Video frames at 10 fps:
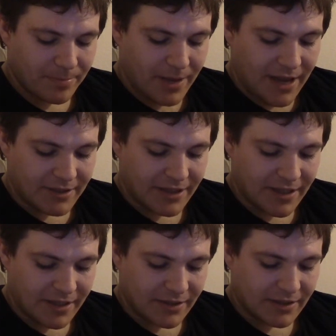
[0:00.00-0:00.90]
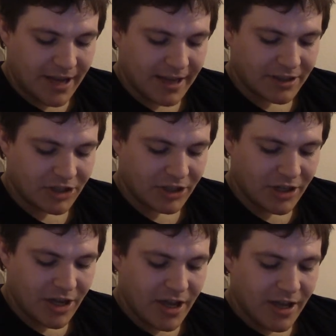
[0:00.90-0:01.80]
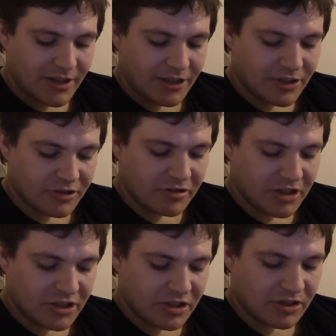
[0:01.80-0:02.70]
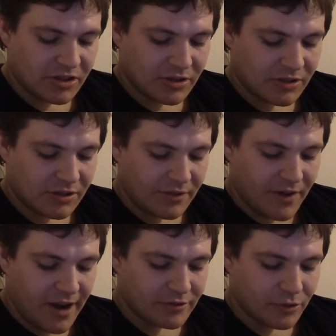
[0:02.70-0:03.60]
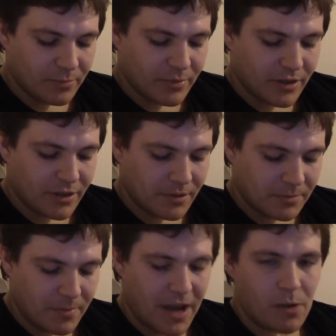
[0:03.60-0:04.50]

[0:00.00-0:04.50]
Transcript: as his action. This decreases the firing number by